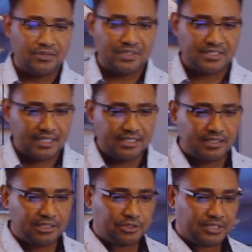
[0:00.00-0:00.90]
The second
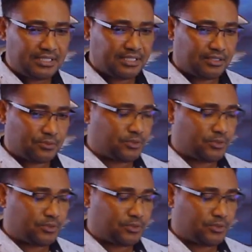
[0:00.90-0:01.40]
section details